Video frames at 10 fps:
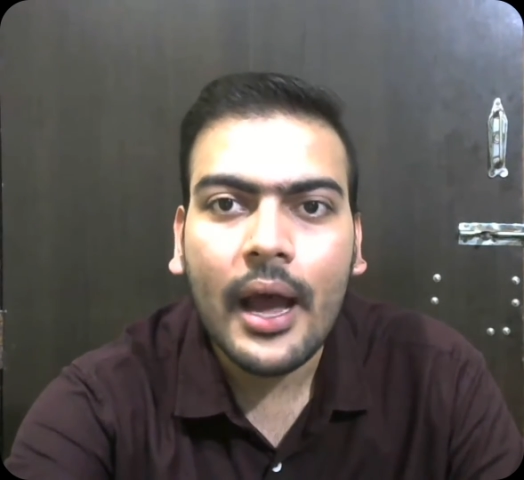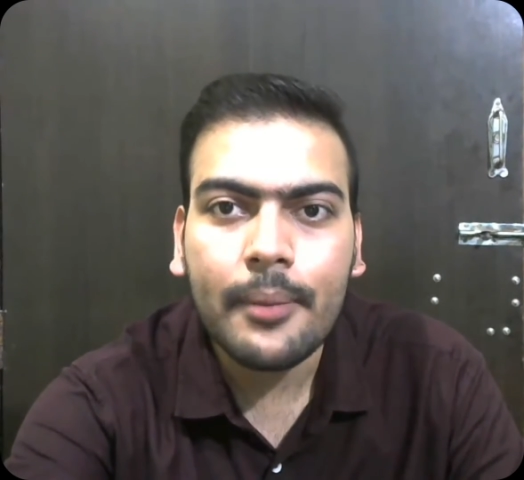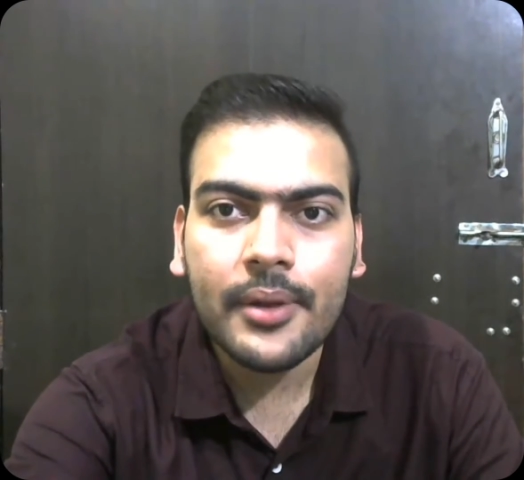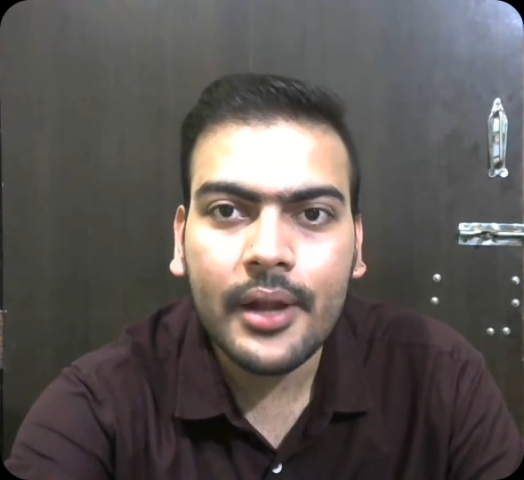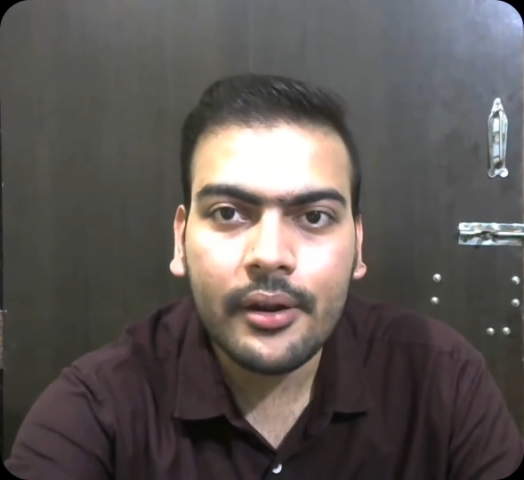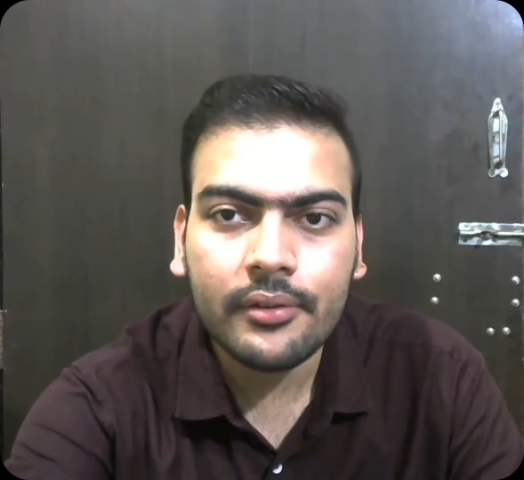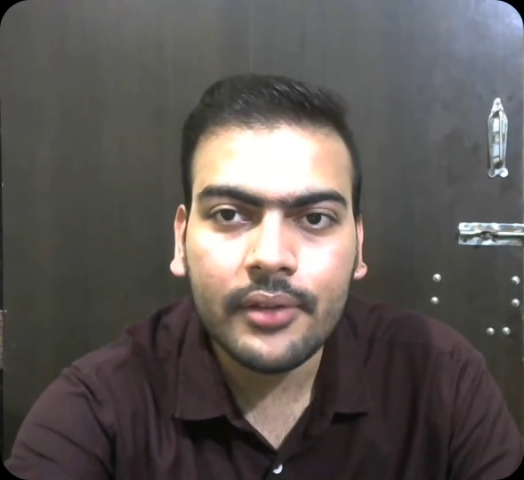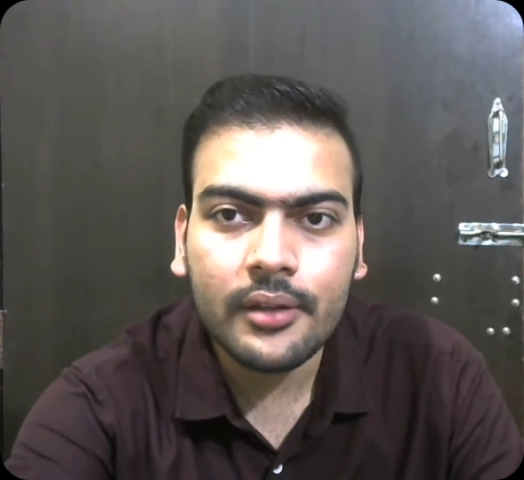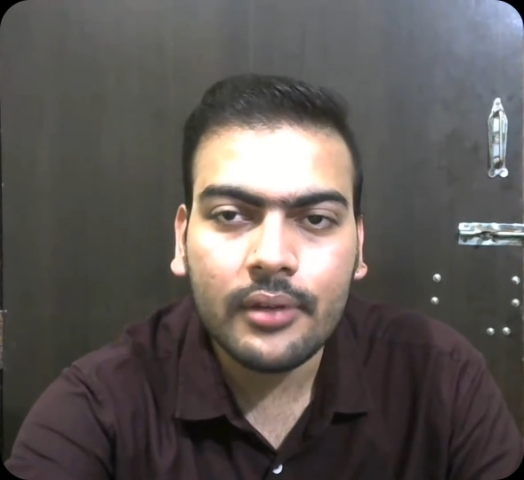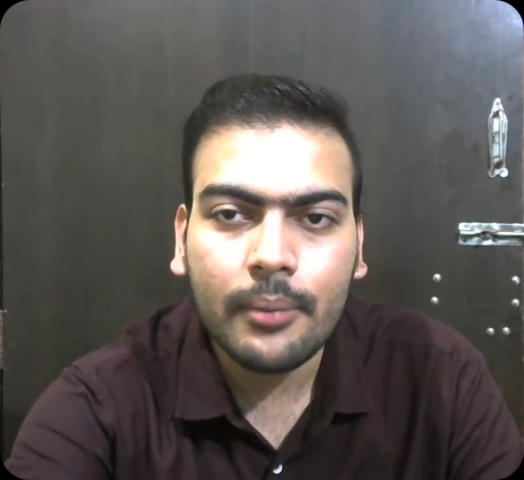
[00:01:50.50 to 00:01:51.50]
IP
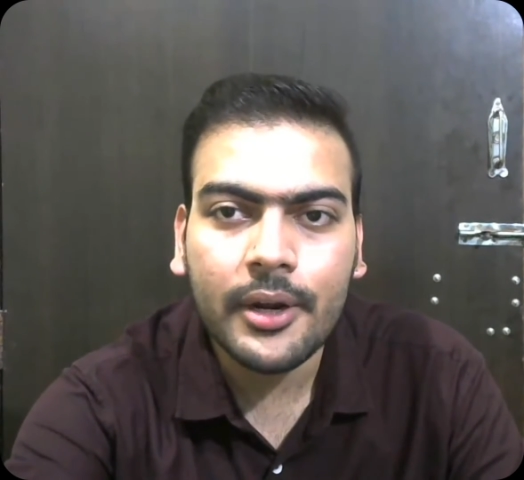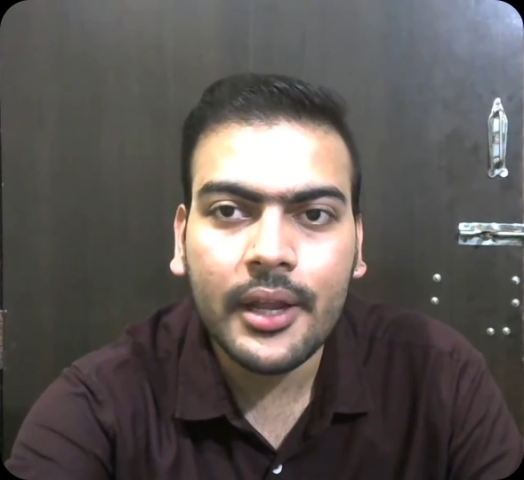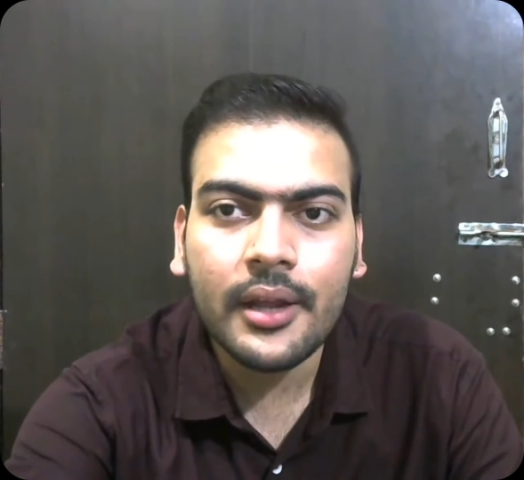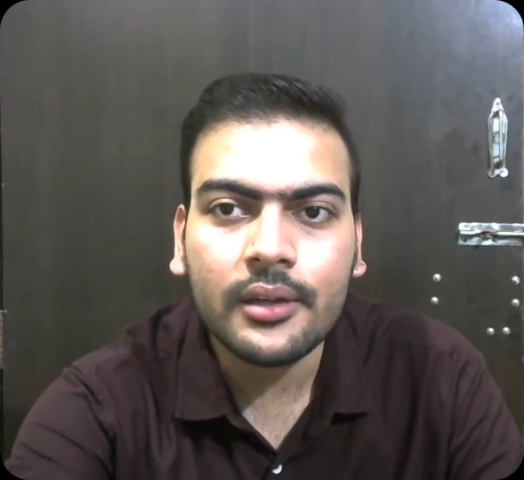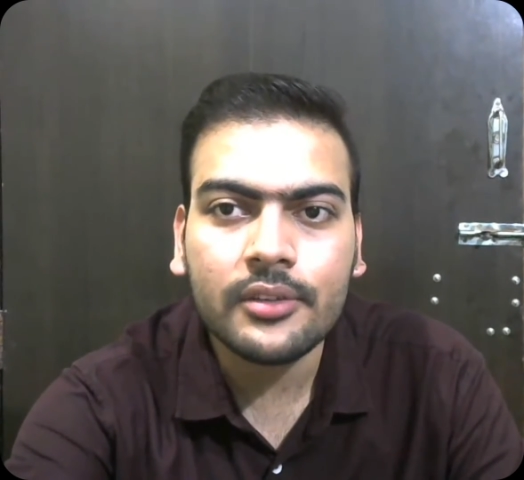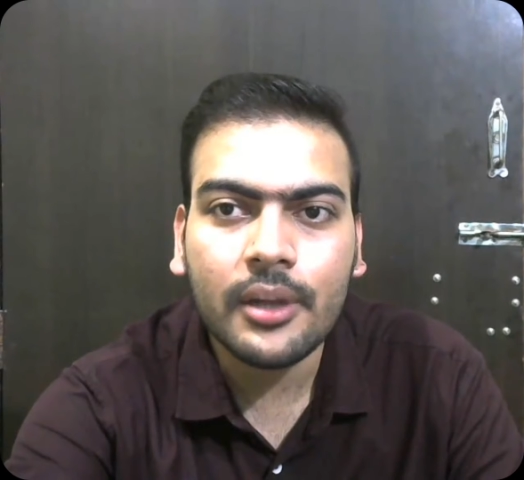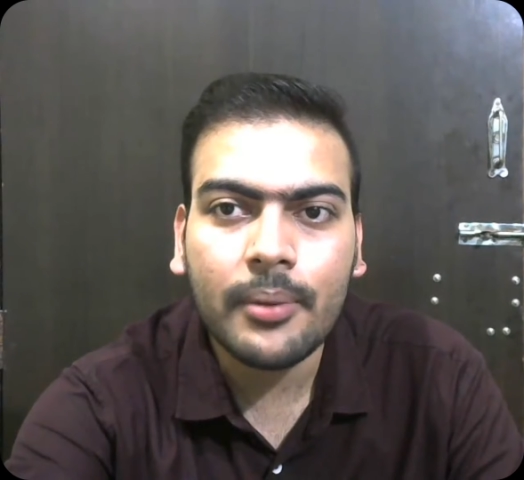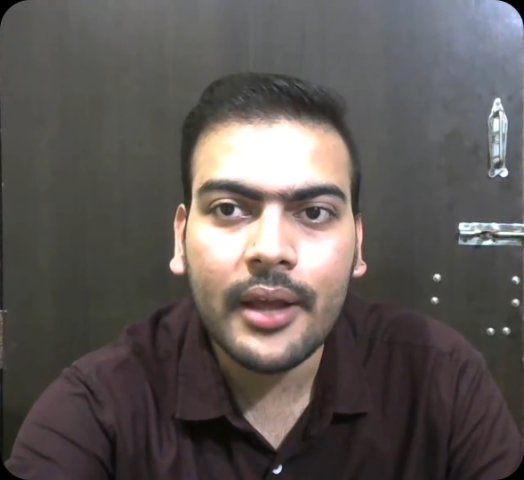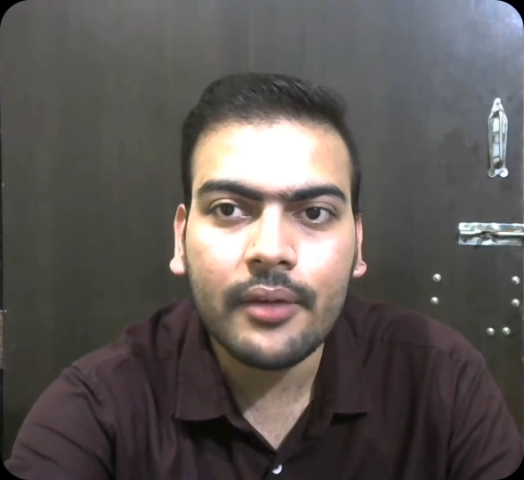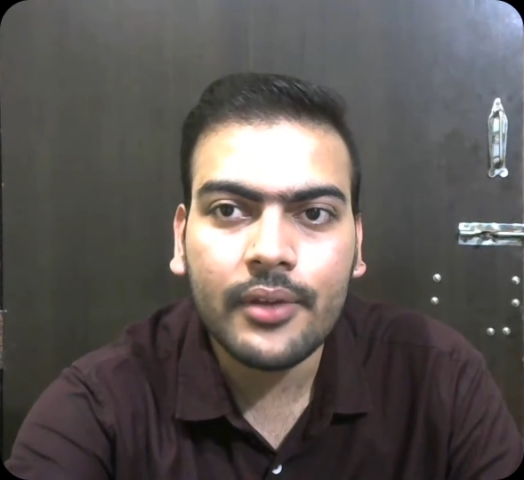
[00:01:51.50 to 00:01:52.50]
addressing, subnetting concept
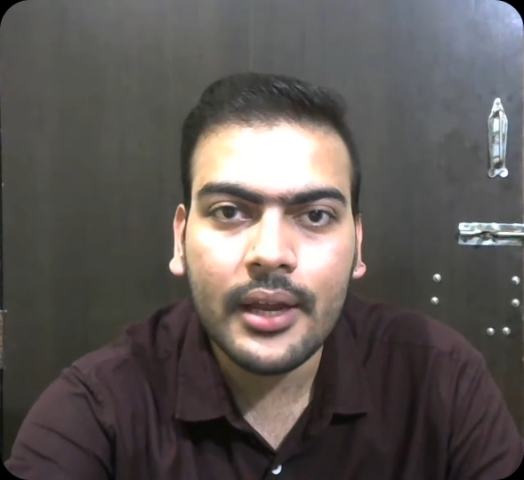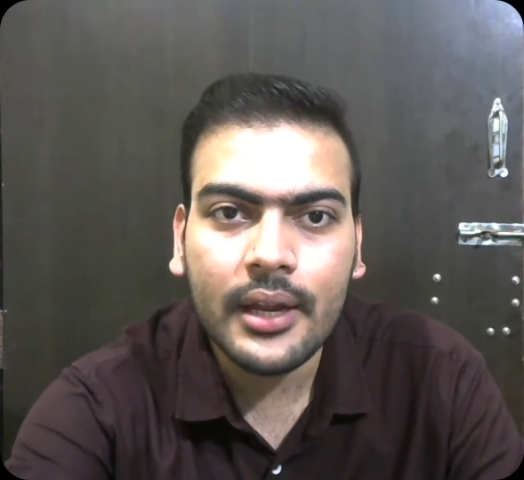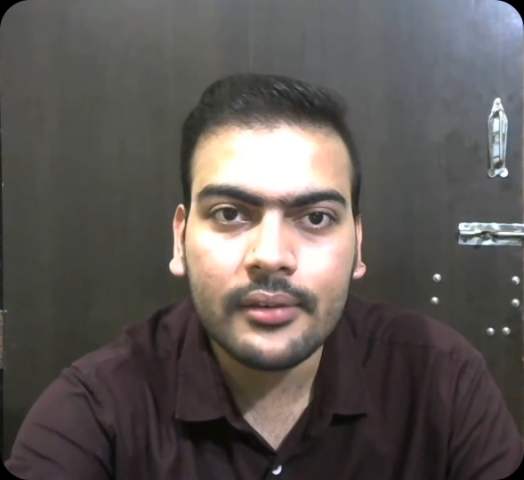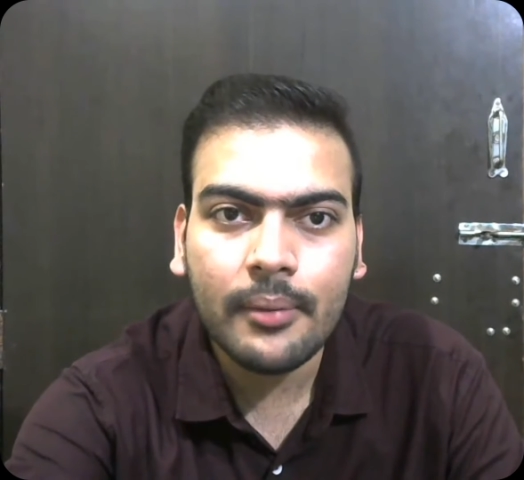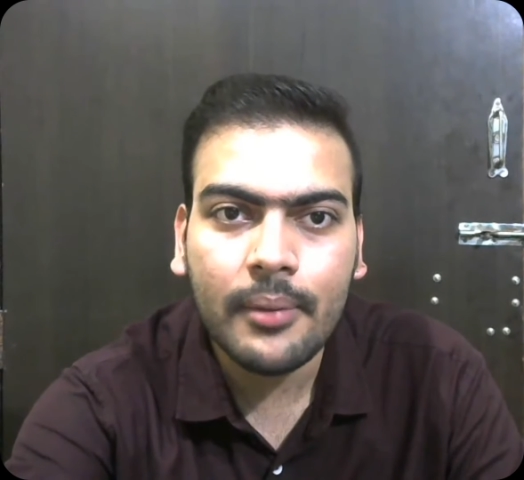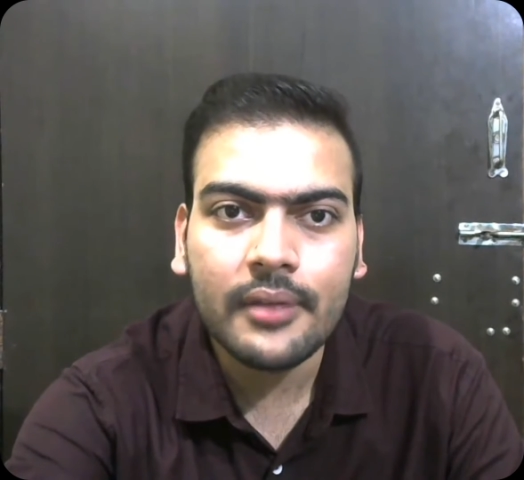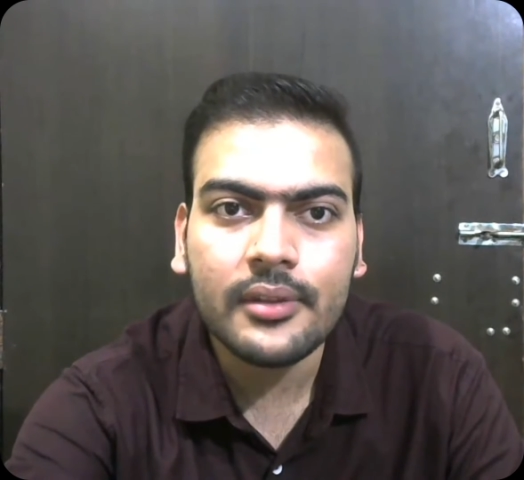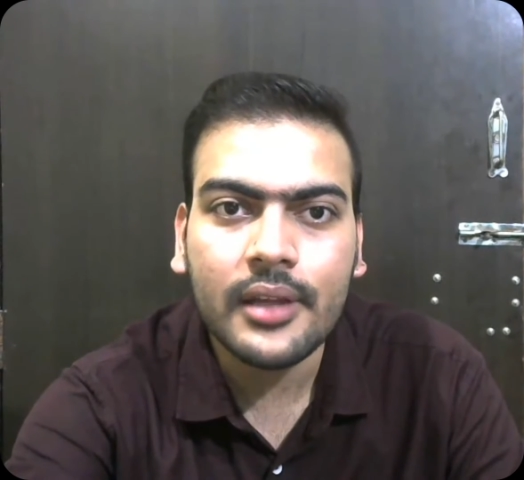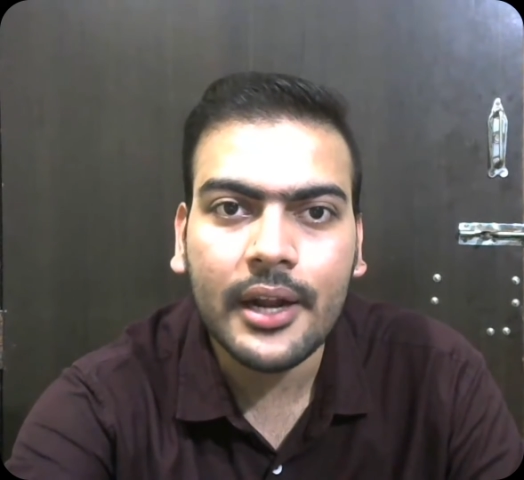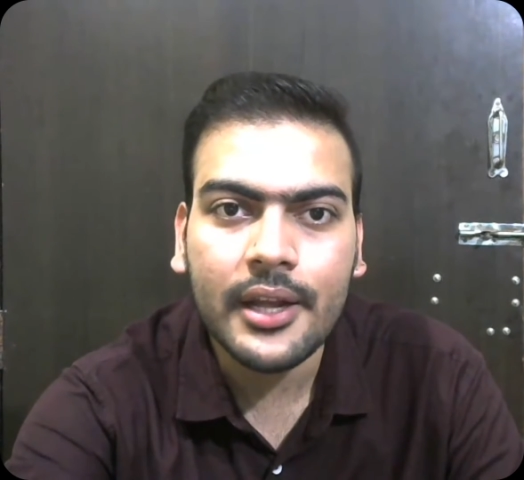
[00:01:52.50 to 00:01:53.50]
like VLSM and
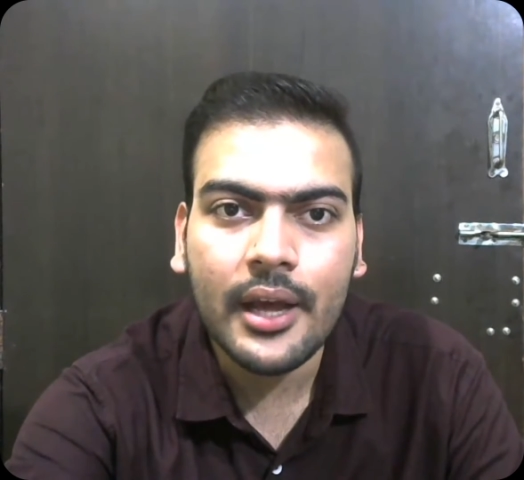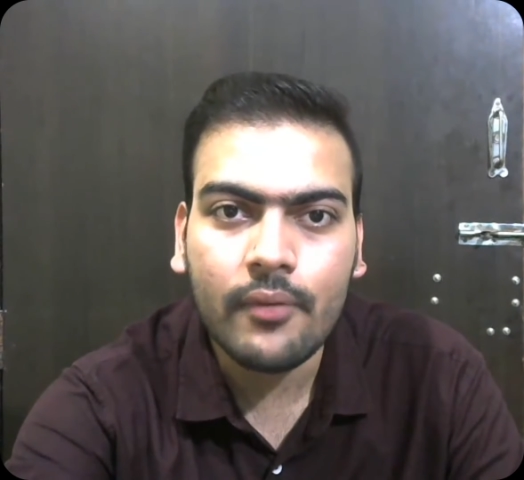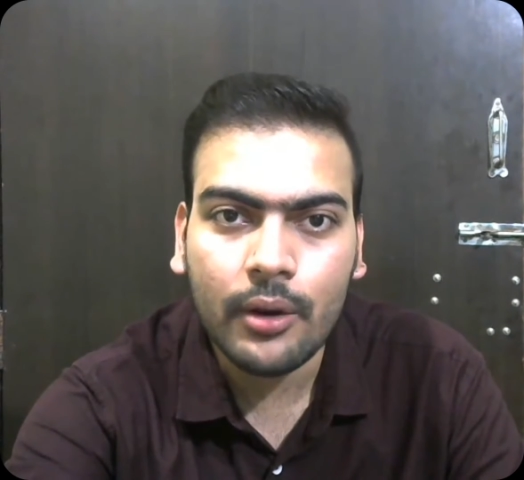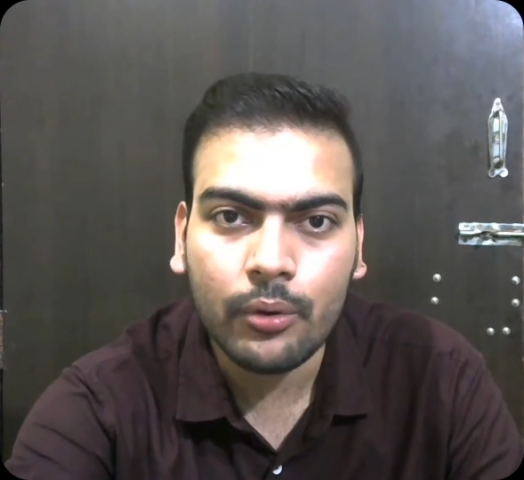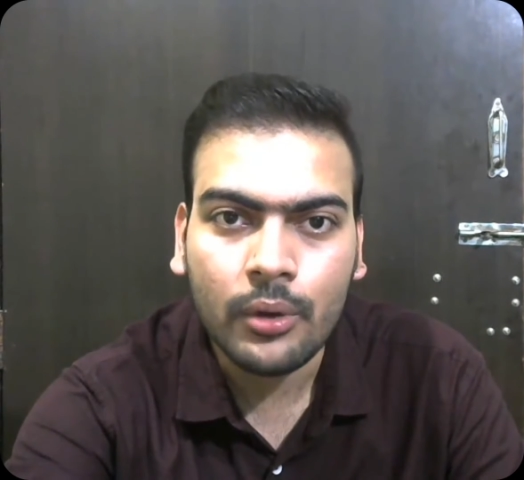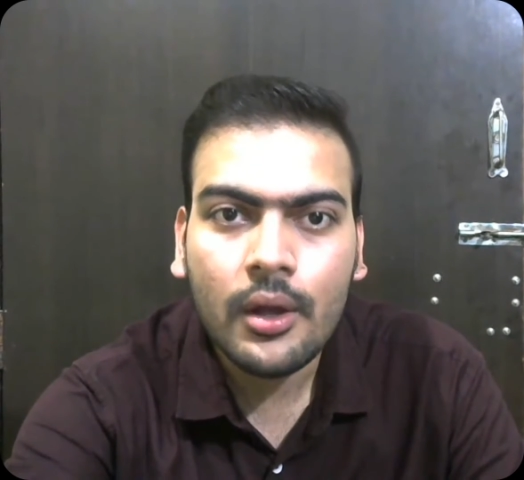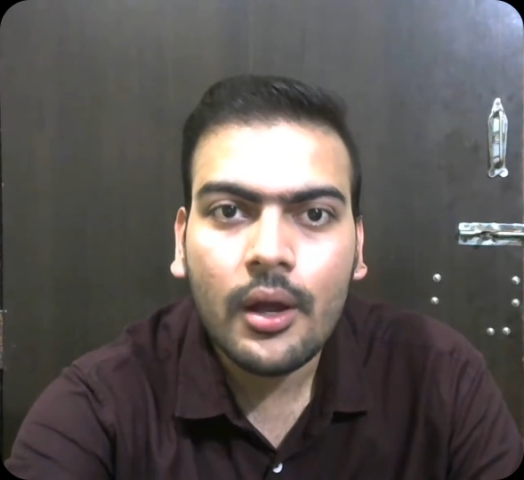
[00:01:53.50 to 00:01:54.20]
CIDR value.